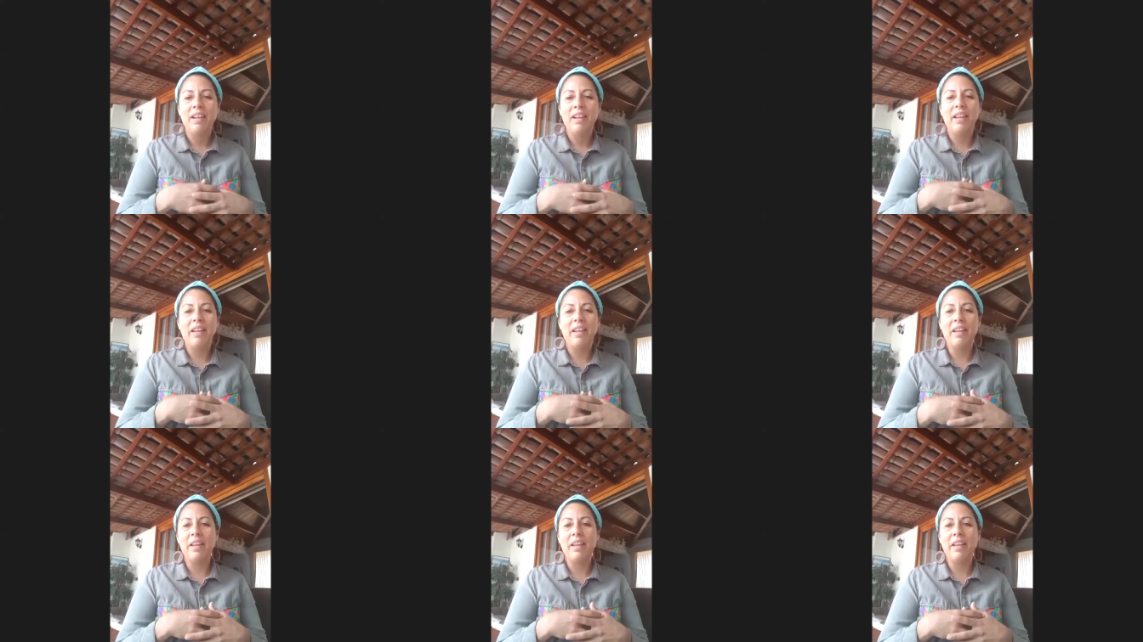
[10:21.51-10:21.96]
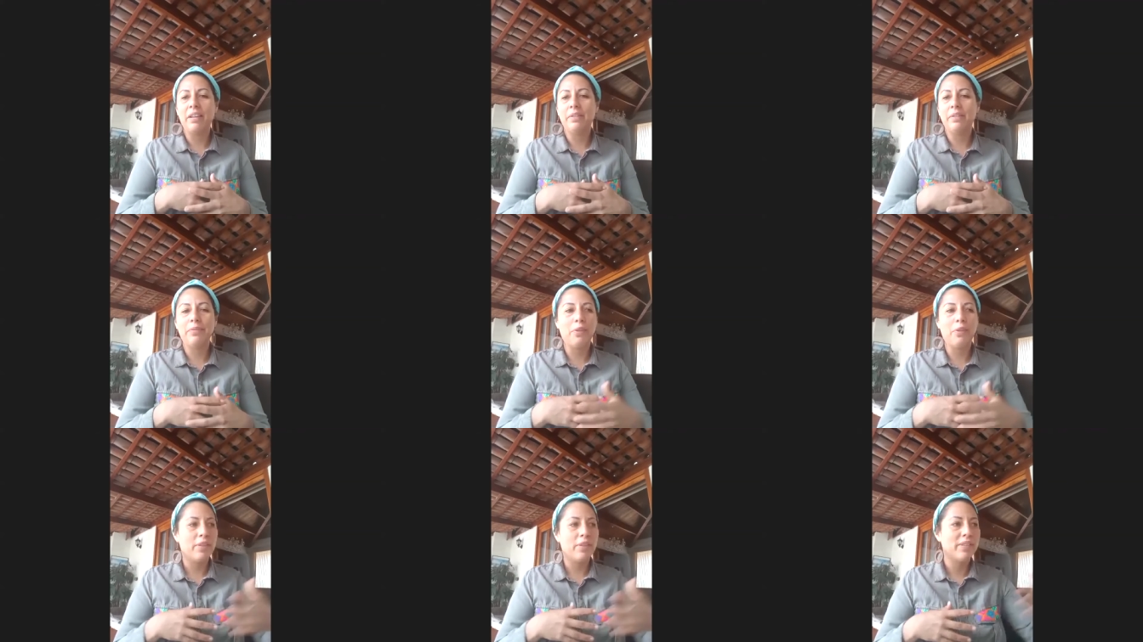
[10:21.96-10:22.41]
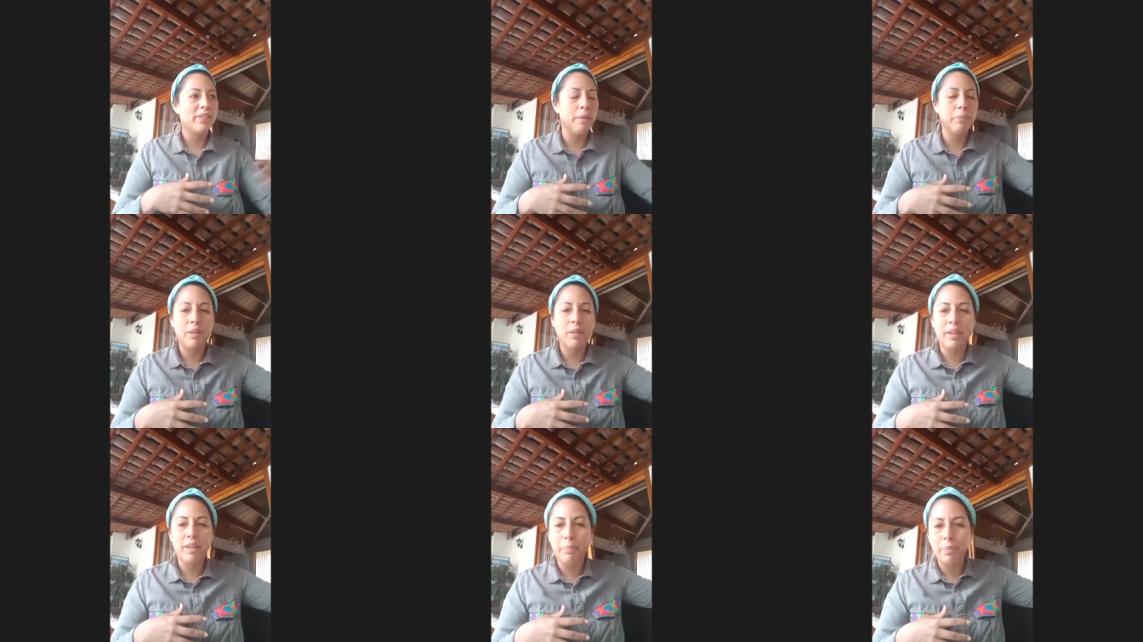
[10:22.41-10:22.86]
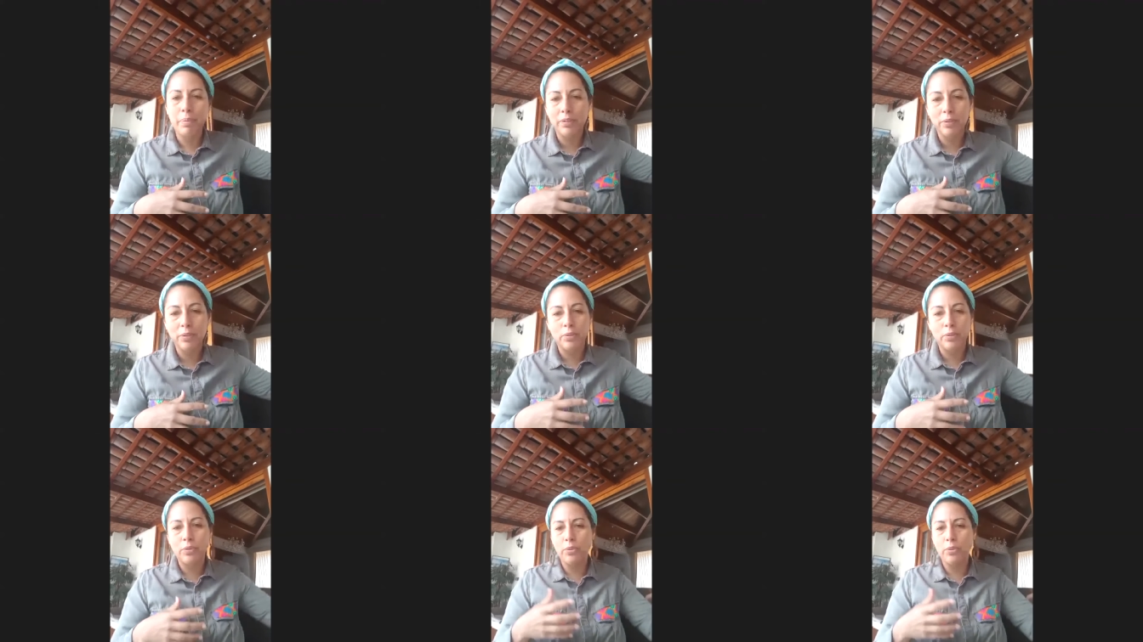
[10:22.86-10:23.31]
For example, the
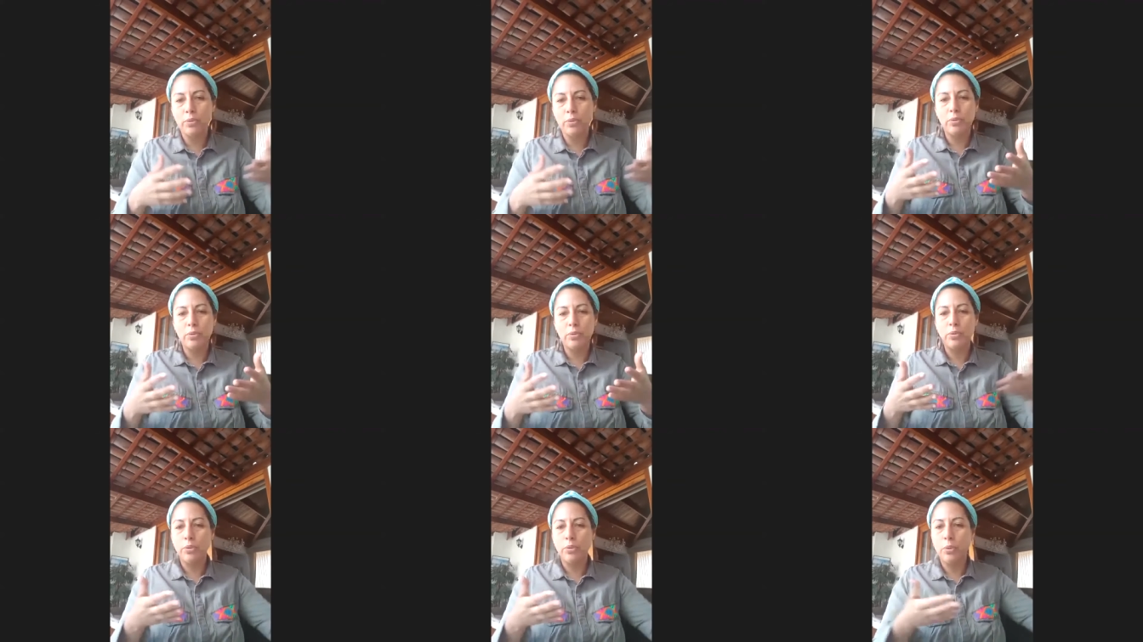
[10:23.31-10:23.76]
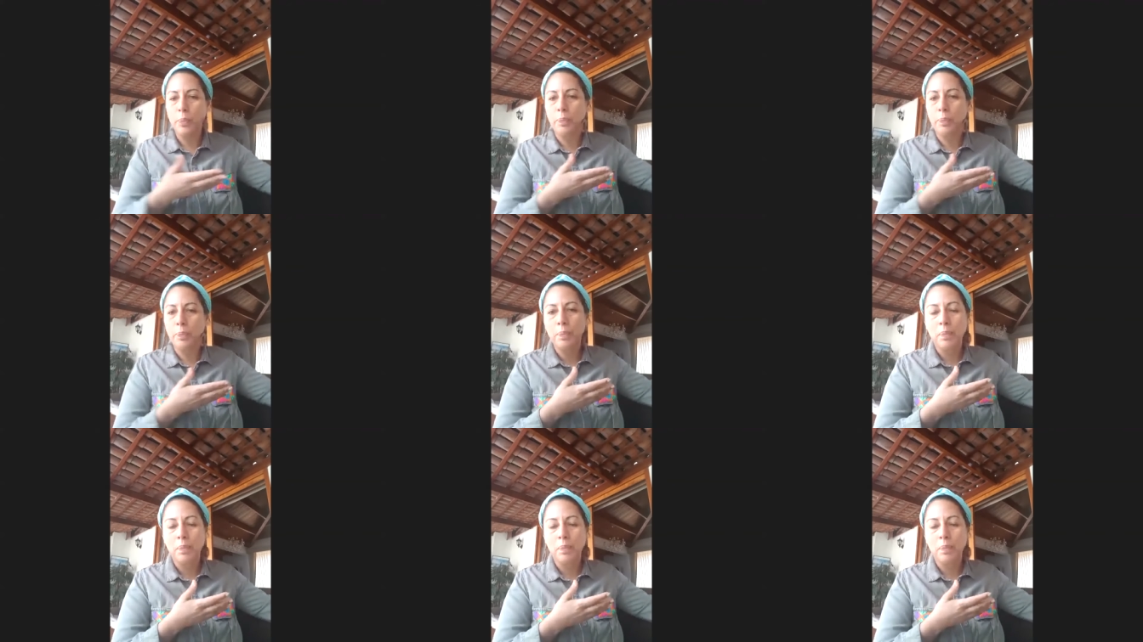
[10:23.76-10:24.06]
person who used to